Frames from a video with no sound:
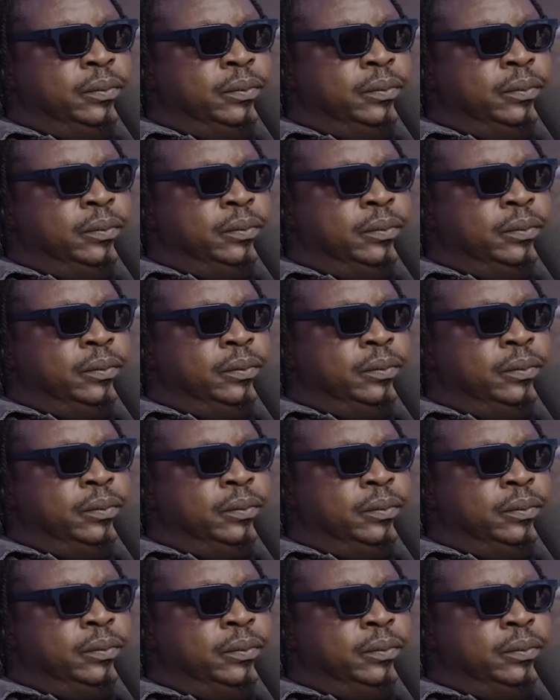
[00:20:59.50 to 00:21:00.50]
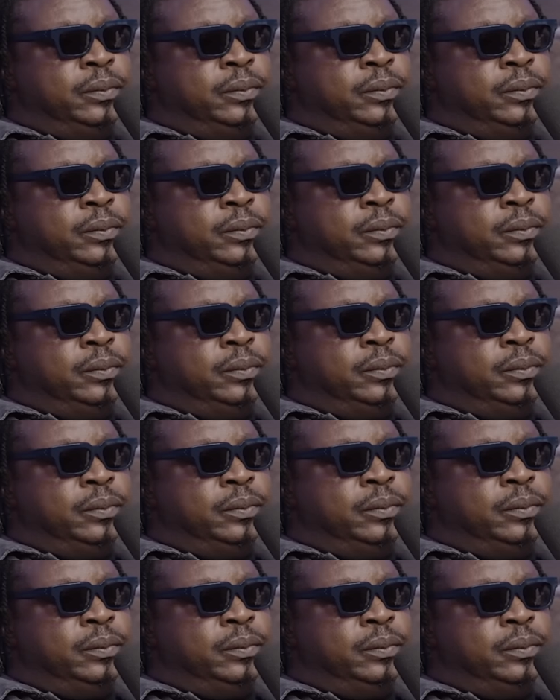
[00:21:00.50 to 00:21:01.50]

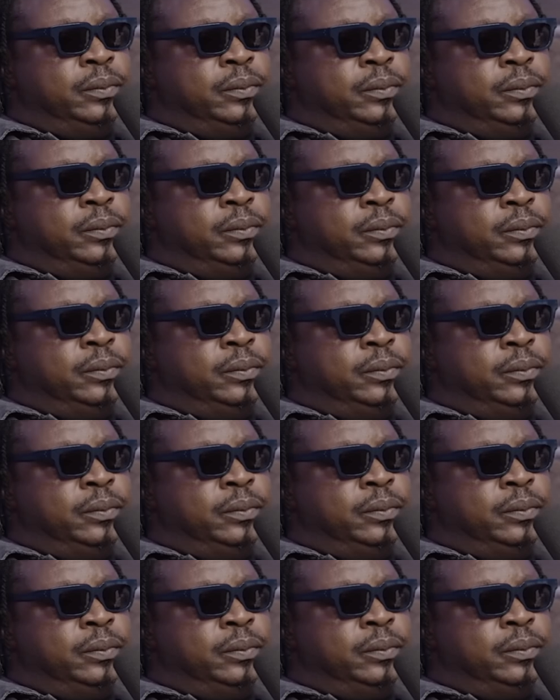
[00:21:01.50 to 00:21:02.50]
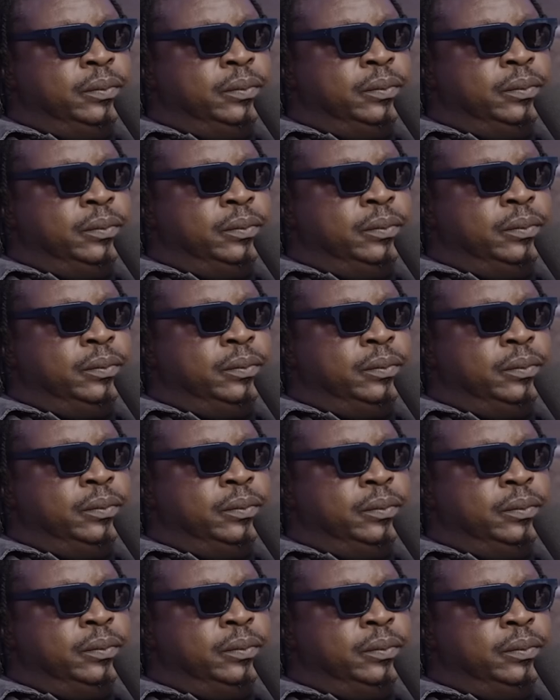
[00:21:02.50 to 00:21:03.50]

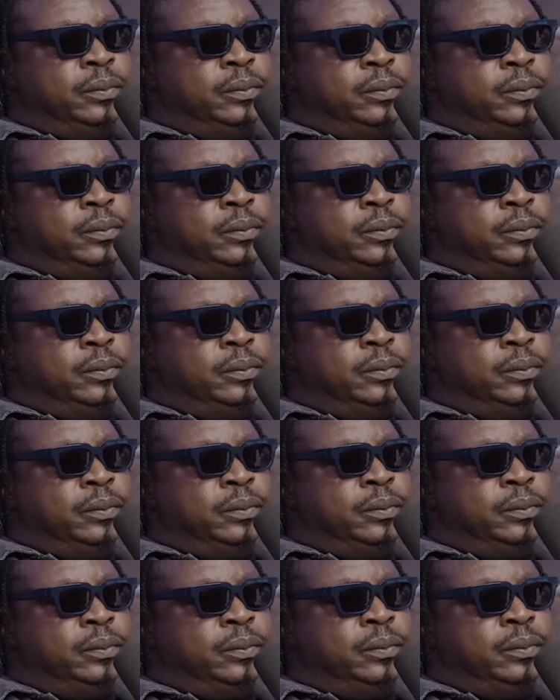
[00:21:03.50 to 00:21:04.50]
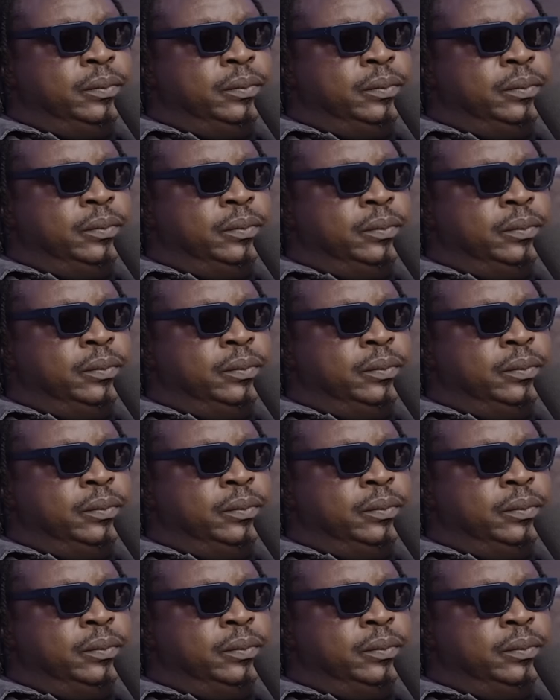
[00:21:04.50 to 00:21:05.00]
This person isn't speaking.